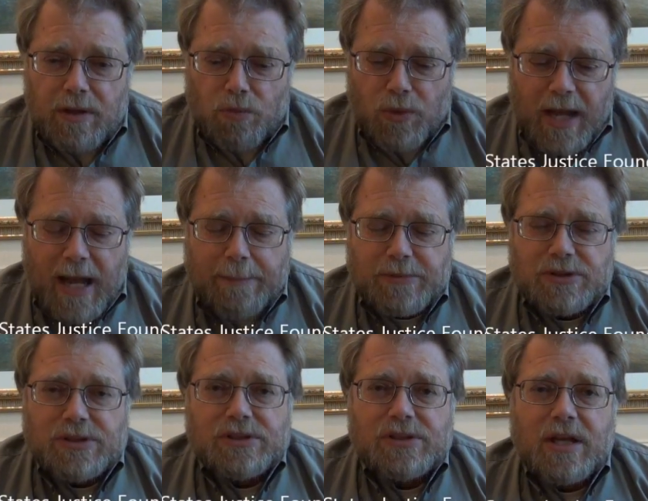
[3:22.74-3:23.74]
What
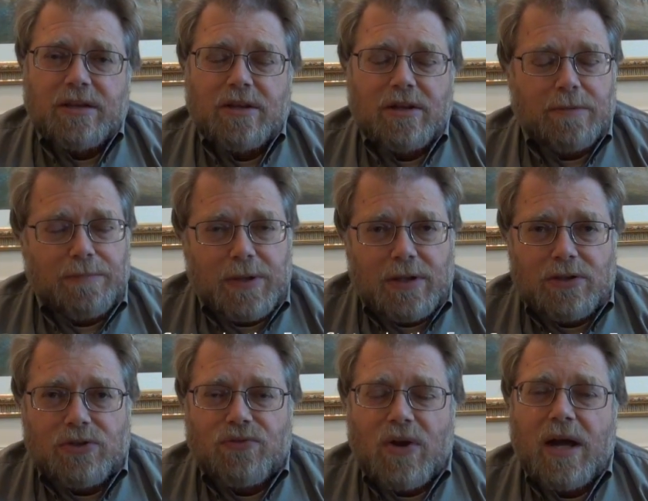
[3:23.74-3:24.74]
happens is that an appeal
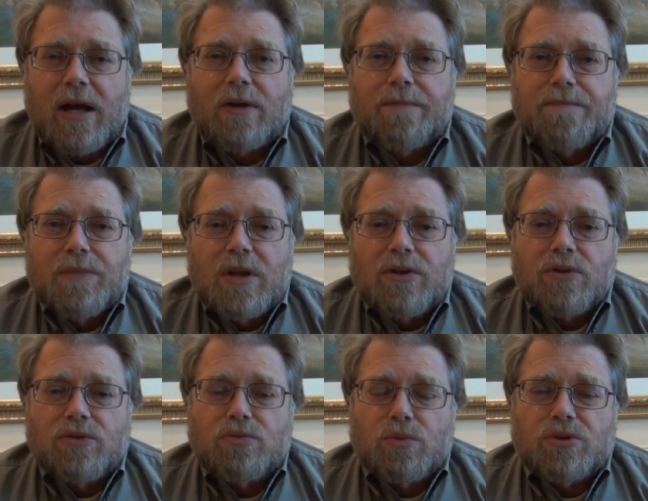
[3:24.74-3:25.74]
is filed,
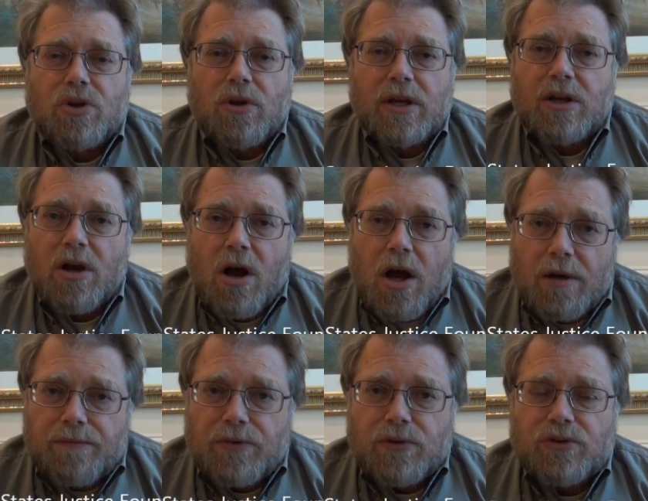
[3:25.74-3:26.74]
there's what's called a
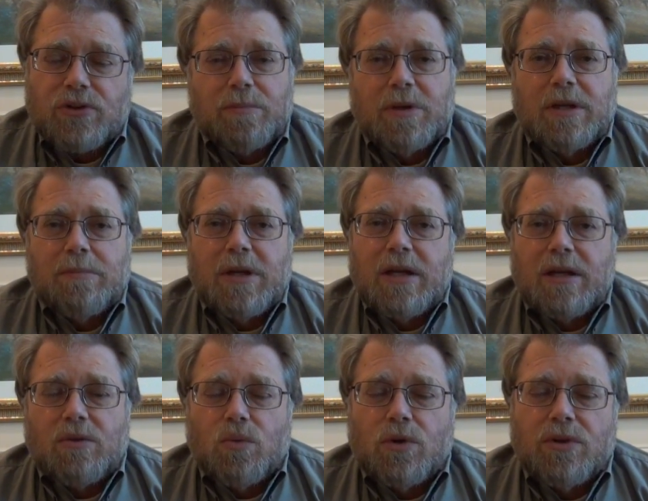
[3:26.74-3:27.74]
conference committee
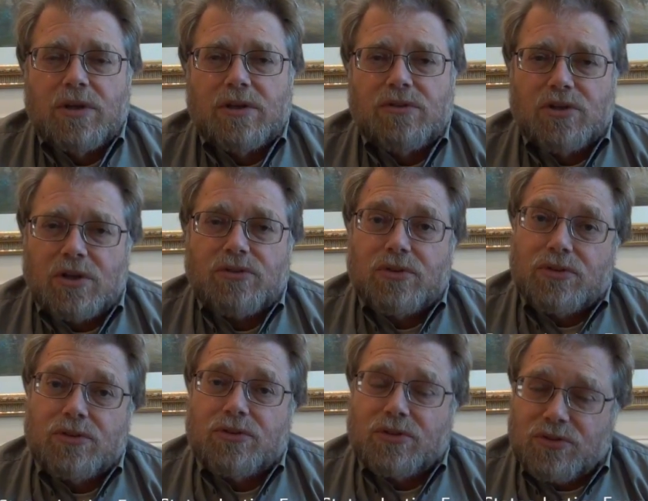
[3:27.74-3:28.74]
meeting where the
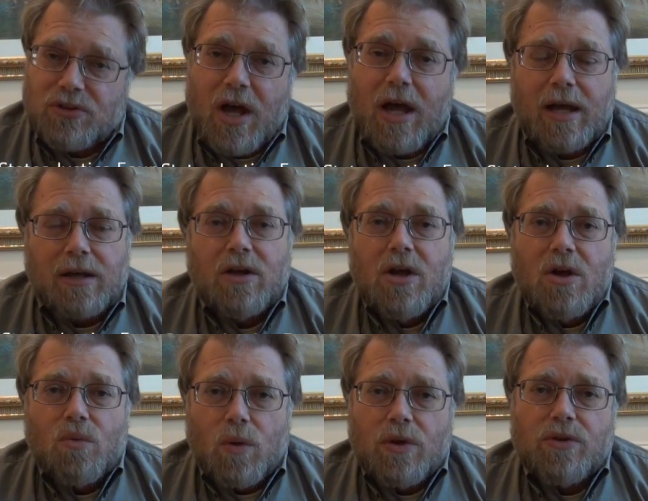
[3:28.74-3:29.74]
justices decide
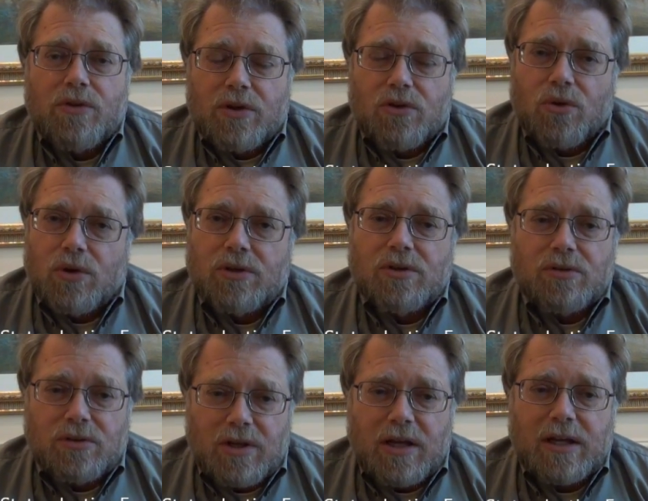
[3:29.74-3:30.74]
whether they're going to
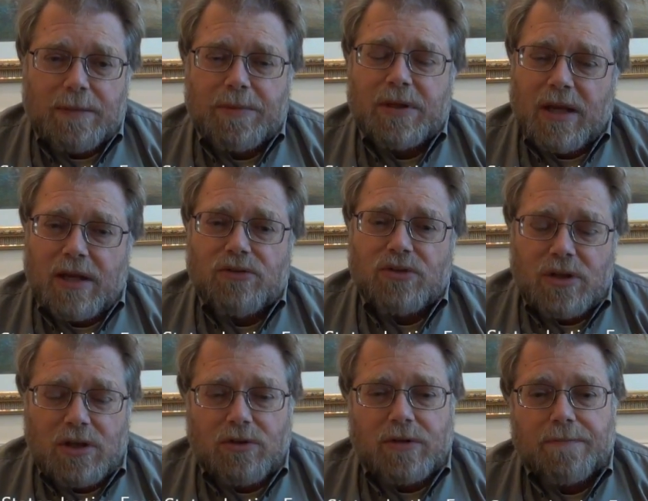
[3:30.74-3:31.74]
take up a case
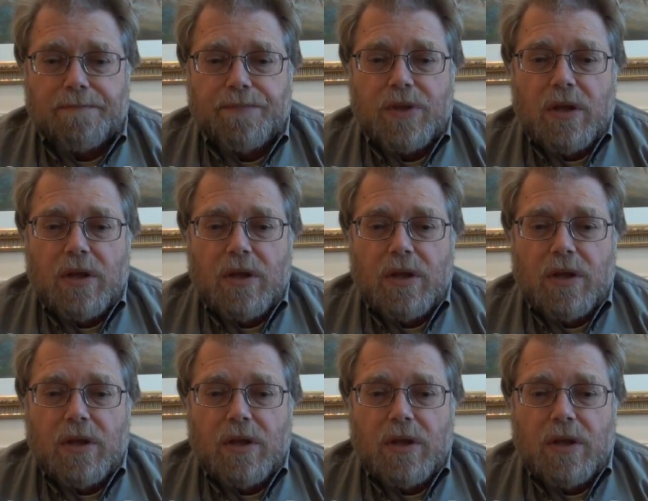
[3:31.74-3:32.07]
and hear it.